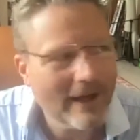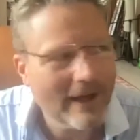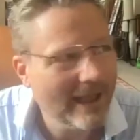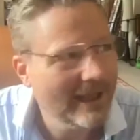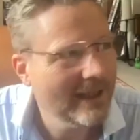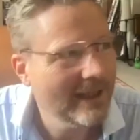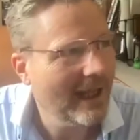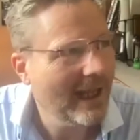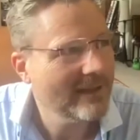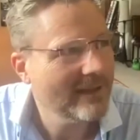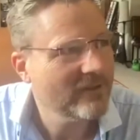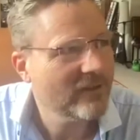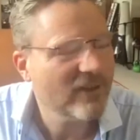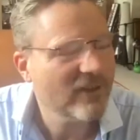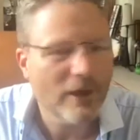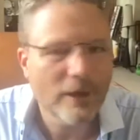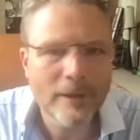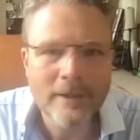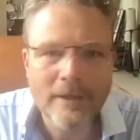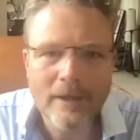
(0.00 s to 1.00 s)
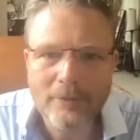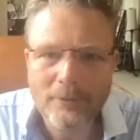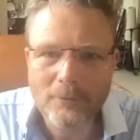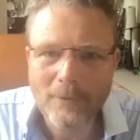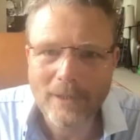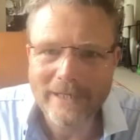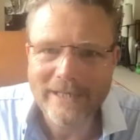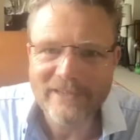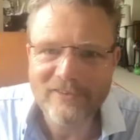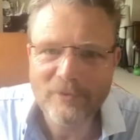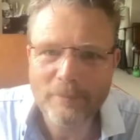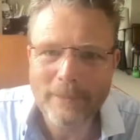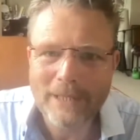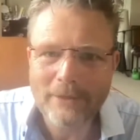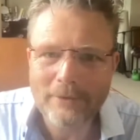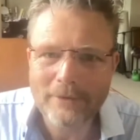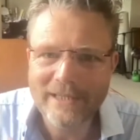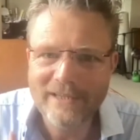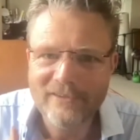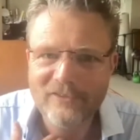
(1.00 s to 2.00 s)
And and another one is
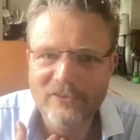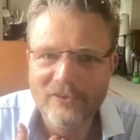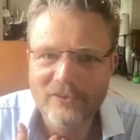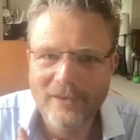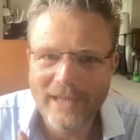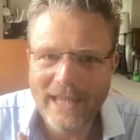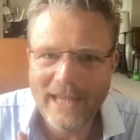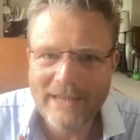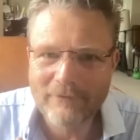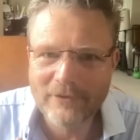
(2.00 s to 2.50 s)
about it's ever